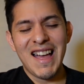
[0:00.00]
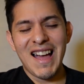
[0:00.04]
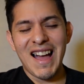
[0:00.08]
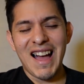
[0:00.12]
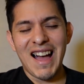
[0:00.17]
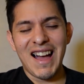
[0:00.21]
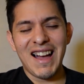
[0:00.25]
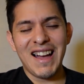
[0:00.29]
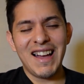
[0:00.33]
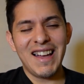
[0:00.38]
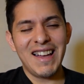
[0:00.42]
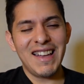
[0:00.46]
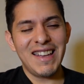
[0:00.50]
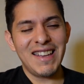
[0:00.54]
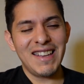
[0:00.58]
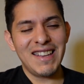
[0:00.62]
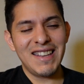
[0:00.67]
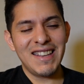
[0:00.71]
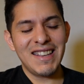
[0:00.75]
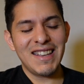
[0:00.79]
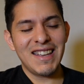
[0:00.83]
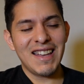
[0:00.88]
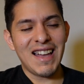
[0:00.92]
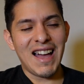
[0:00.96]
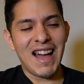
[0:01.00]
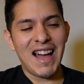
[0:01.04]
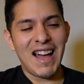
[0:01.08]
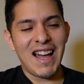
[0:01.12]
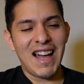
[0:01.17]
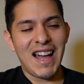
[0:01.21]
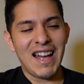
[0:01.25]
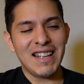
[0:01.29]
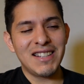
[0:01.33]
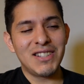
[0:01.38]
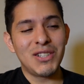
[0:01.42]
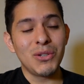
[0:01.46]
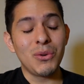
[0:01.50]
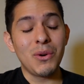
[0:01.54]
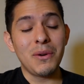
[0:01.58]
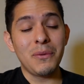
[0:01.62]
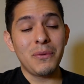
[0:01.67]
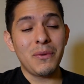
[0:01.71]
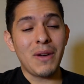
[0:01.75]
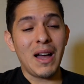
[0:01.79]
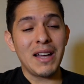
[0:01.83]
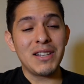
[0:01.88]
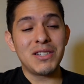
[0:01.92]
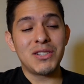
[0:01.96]

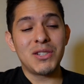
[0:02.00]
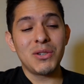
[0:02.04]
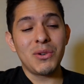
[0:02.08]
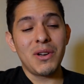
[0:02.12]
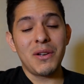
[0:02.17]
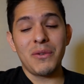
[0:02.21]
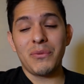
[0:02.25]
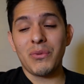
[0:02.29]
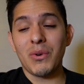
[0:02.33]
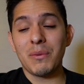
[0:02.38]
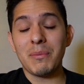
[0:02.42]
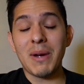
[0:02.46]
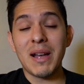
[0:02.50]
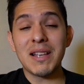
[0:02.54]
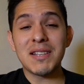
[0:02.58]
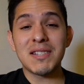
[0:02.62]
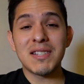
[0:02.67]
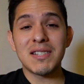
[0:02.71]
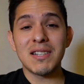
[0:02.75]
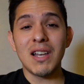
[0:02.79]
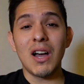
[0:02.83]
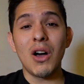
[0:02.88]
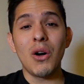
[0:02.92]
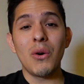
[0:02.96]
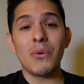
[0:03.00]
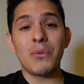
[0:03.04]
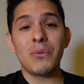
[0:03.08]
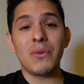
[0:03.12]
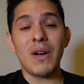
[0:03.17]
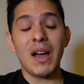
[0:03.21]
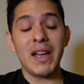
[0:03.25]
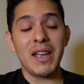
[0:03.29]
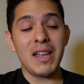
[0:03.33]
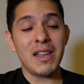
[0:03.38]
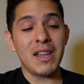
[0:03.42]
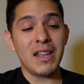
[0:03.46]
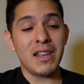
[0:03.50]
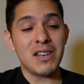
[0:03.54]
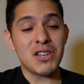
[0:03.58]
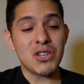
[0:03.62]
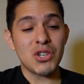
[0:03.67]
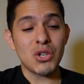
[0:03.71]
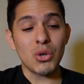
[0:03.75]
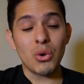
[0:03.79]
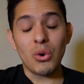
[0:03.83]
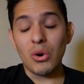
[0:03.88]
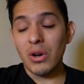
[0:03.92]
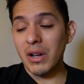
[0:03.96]
do it for myself. I
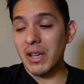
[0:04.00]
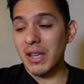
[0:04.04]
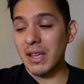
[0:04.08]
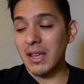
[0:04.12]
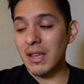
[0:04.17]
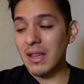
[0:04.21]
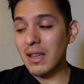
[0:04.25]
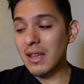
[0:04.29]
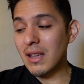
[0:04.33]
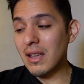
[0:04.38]
enjoy